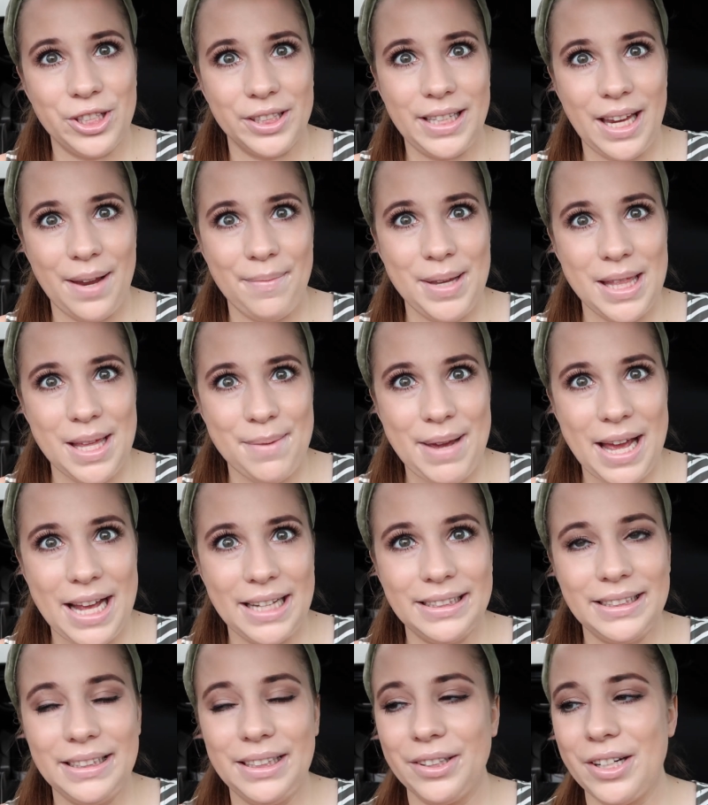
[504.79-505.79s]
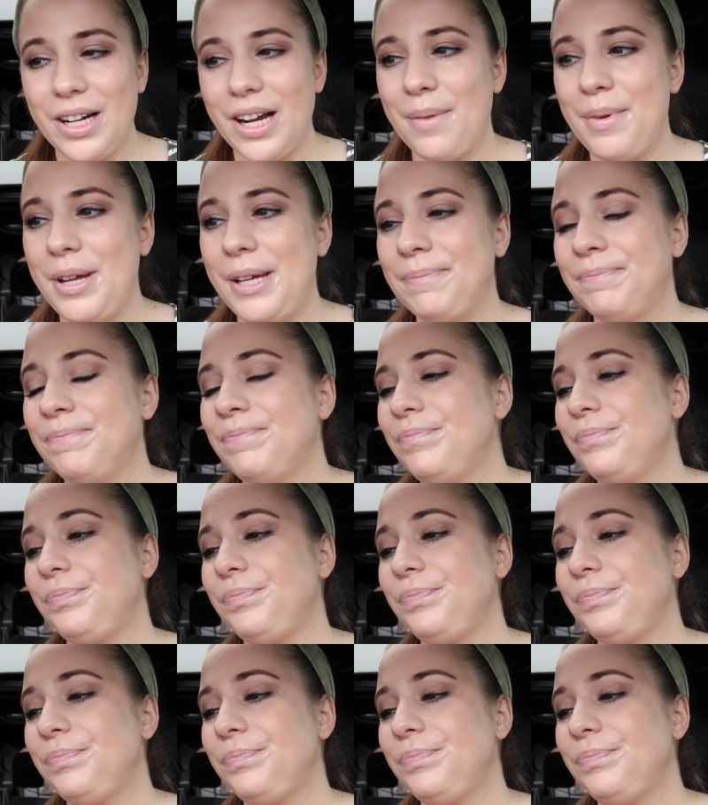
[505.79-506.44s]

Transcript: just give me the meds, you know what I mean?